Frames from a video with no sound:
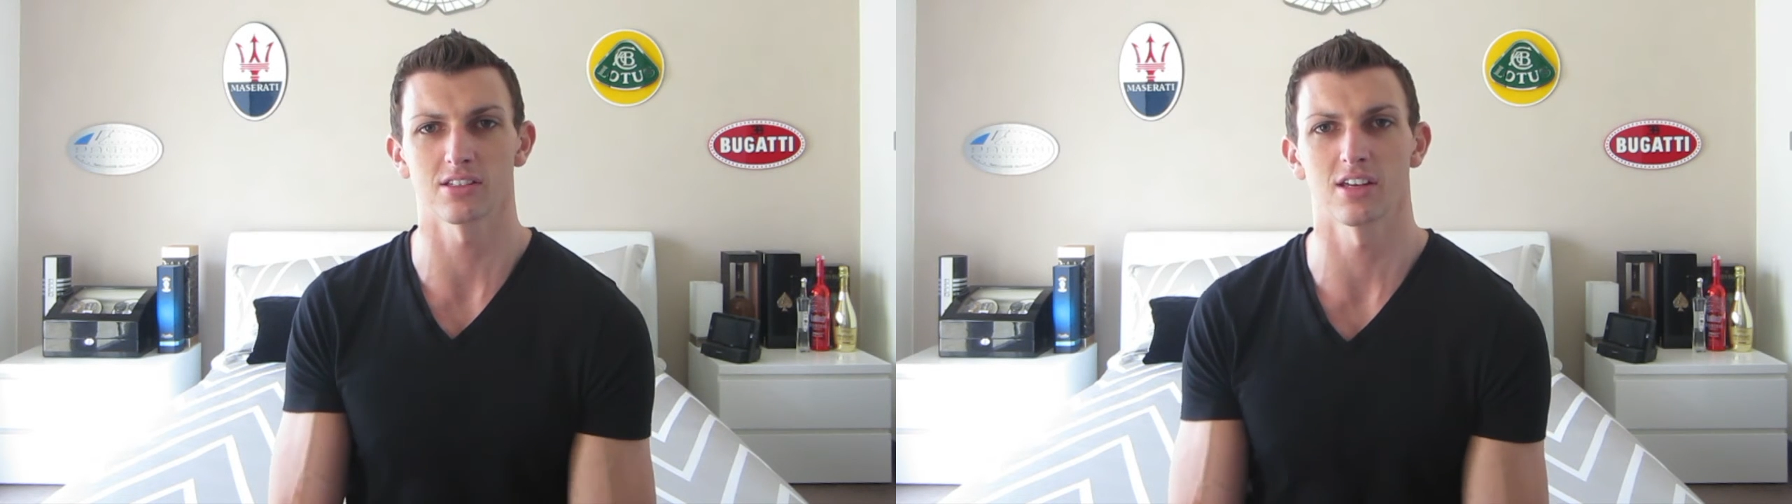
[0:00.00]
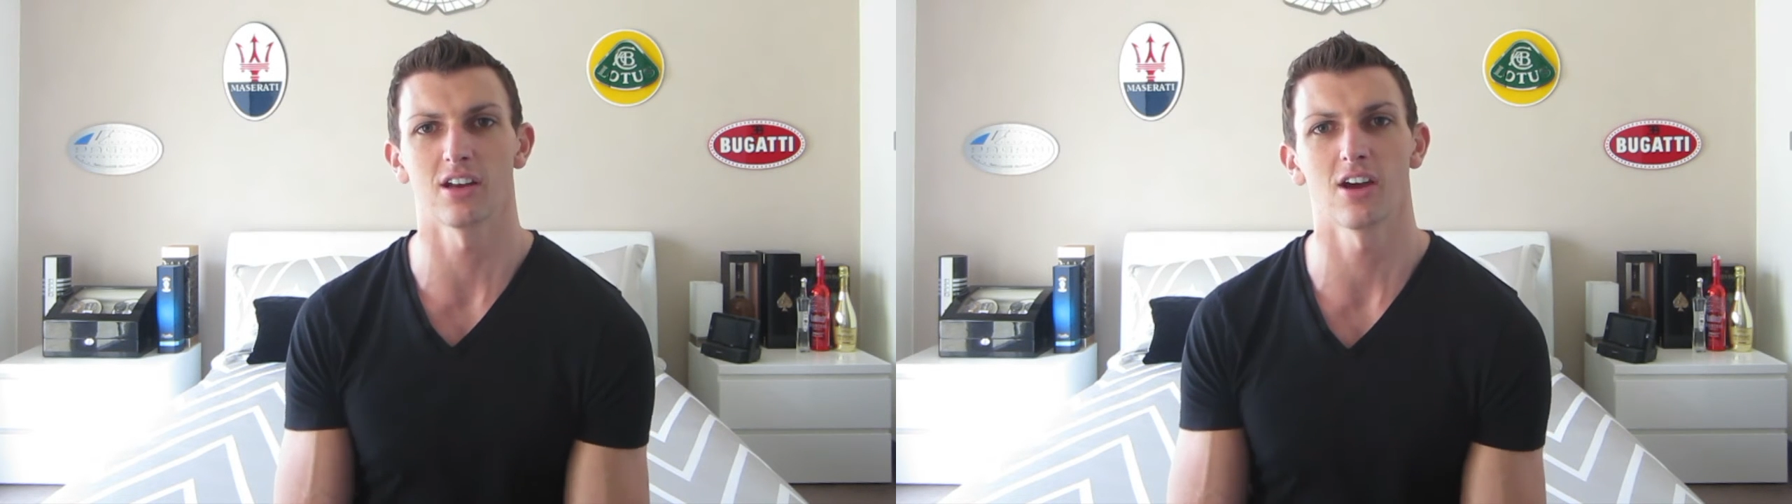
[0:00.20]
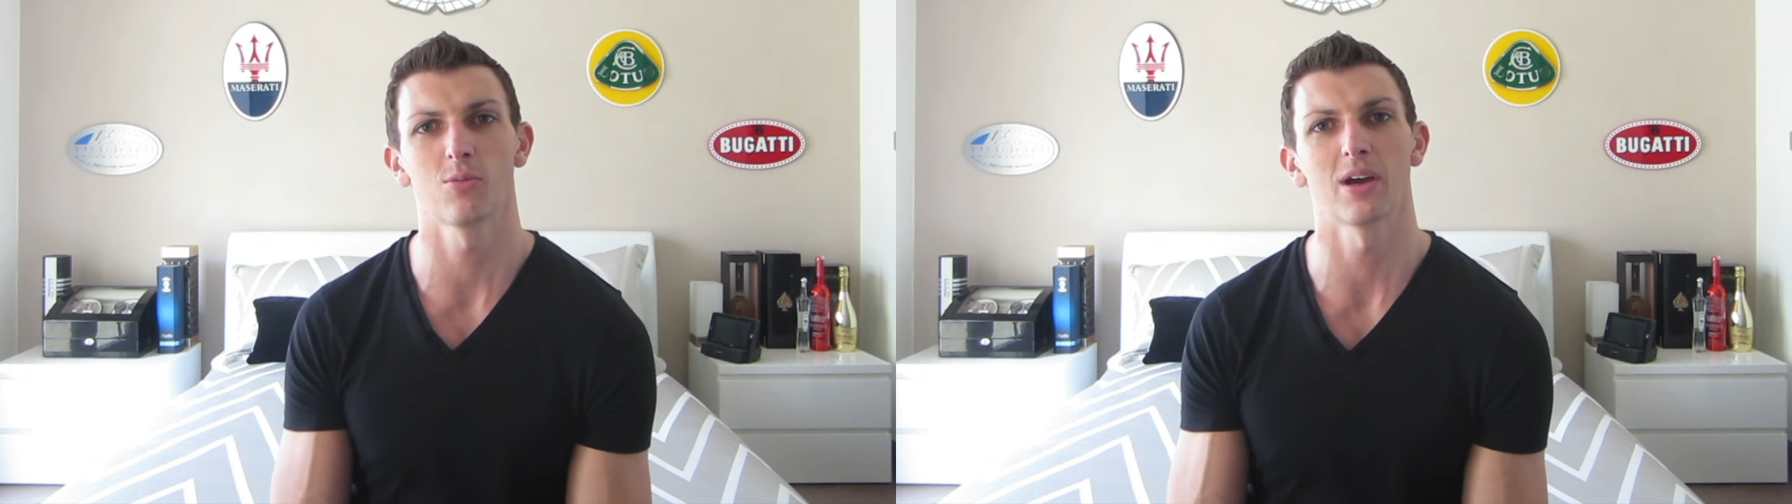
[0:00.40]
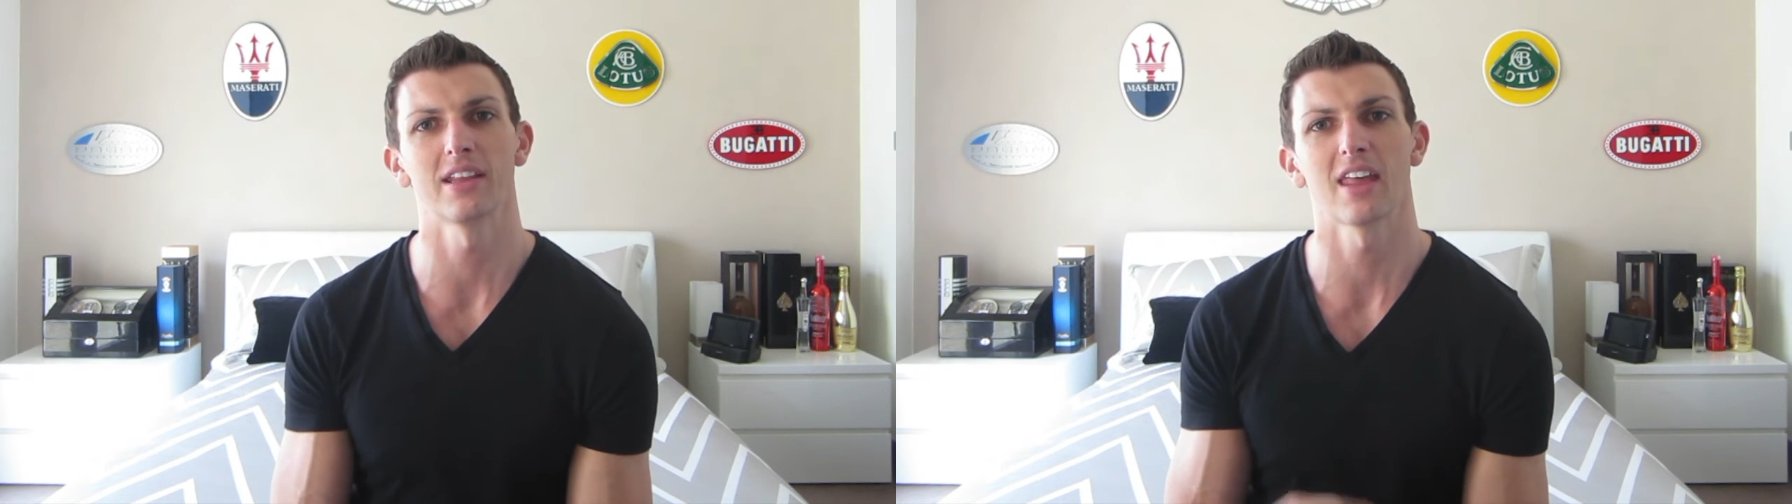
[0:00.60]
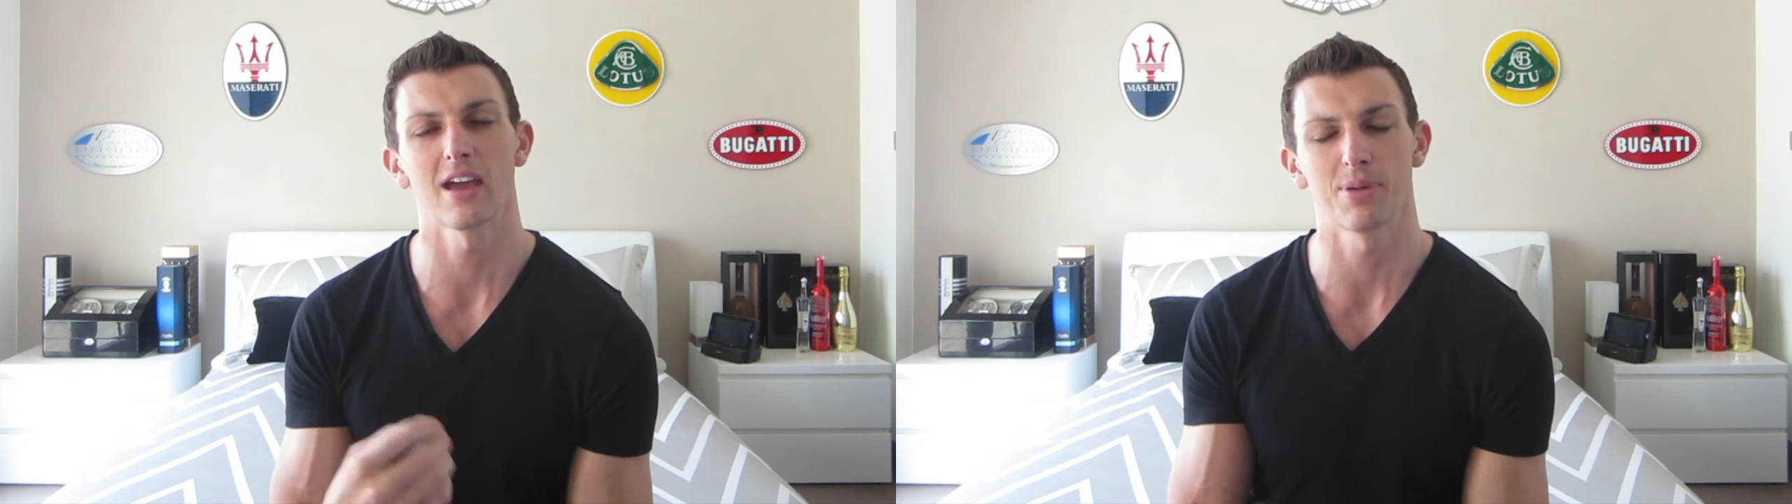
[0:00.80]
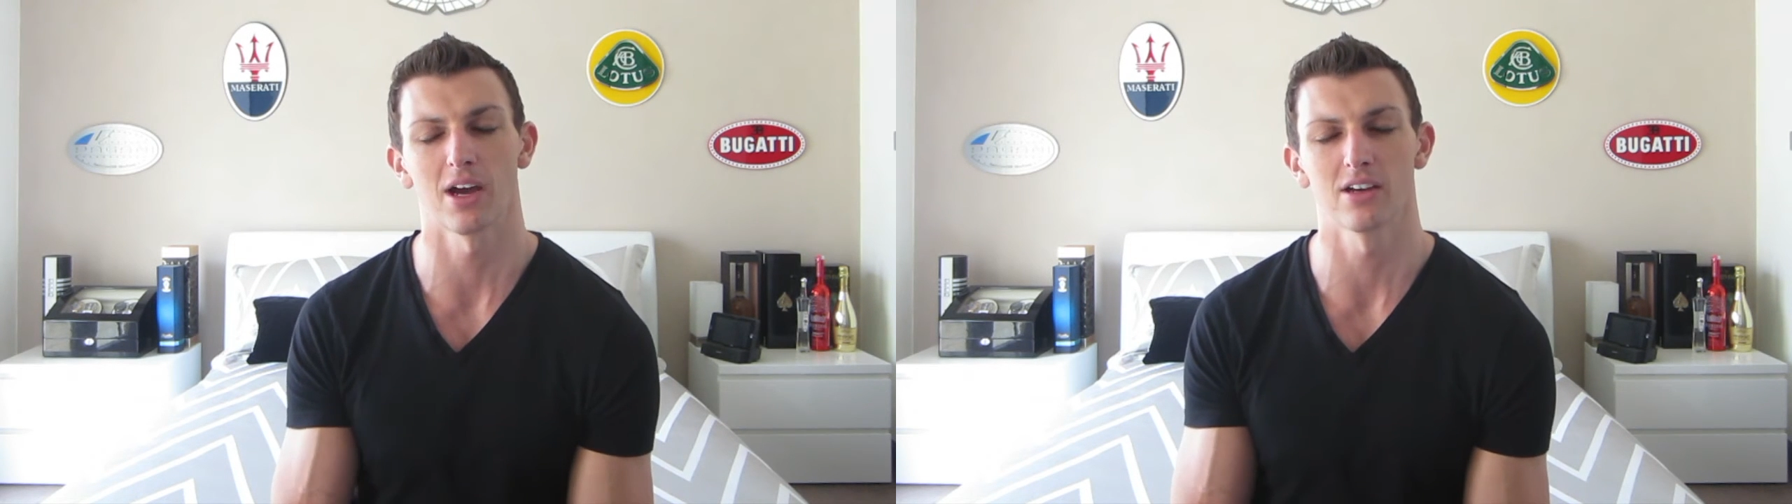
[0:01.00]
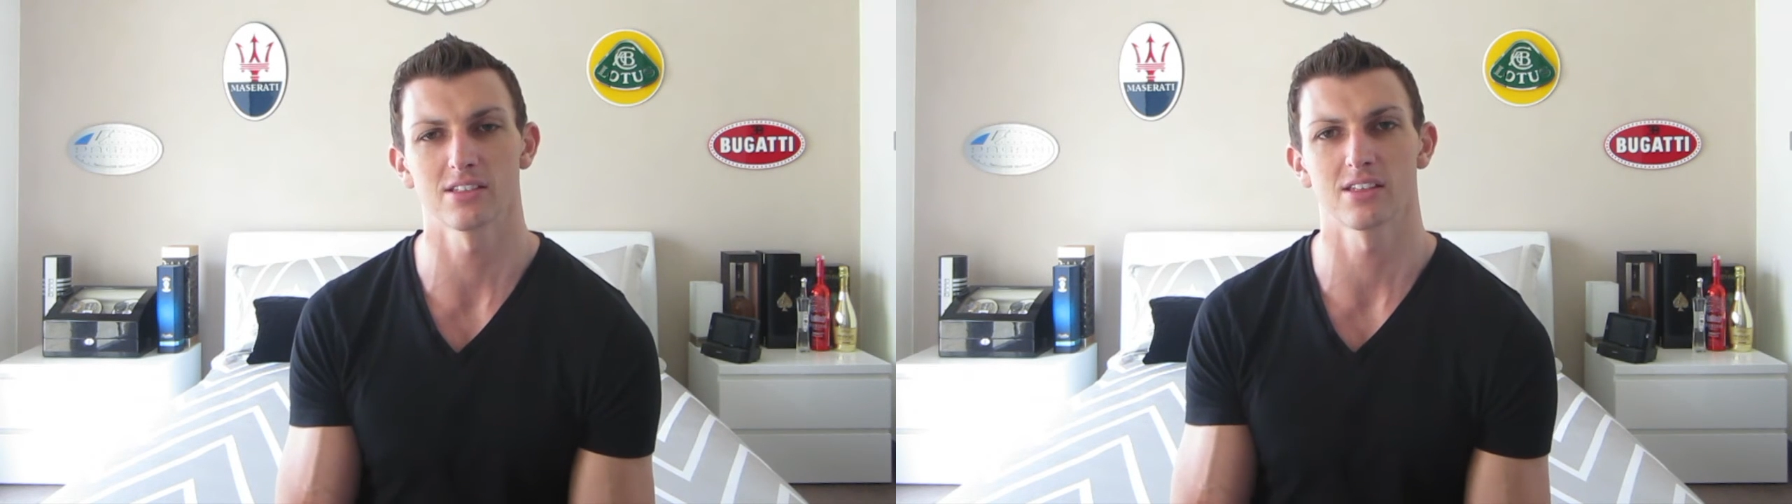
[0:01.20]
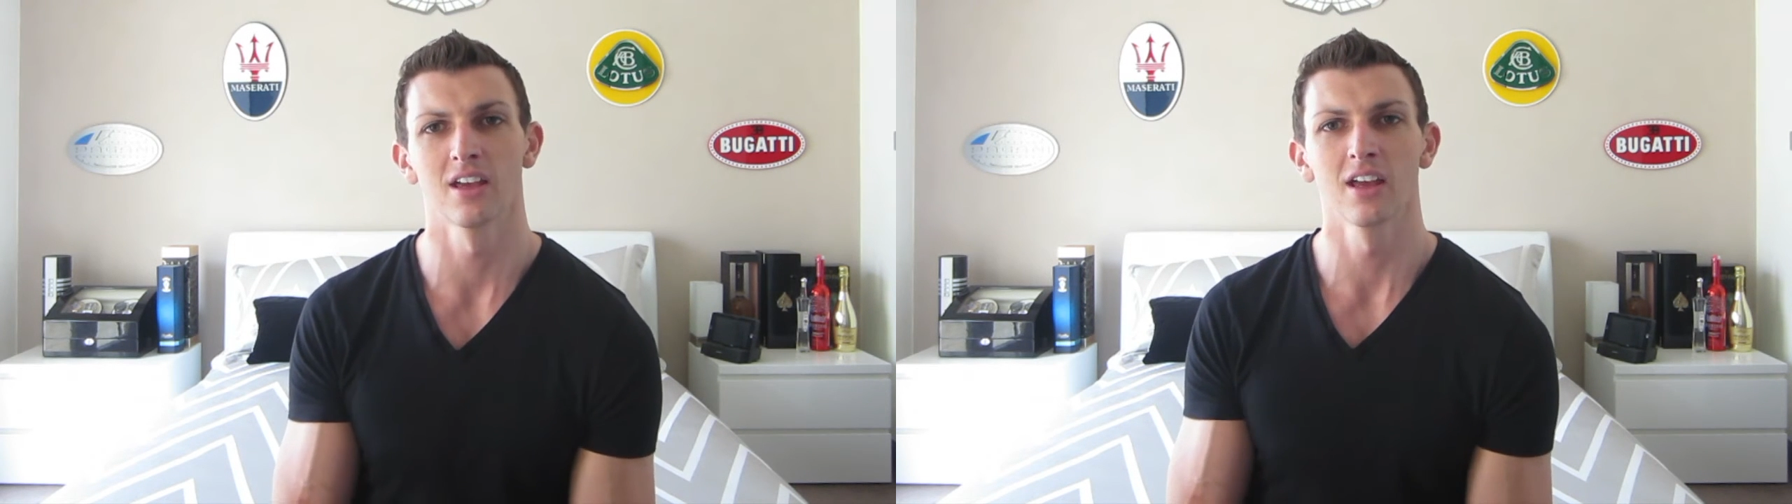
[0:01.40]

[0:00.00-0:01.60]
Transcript: to know when they post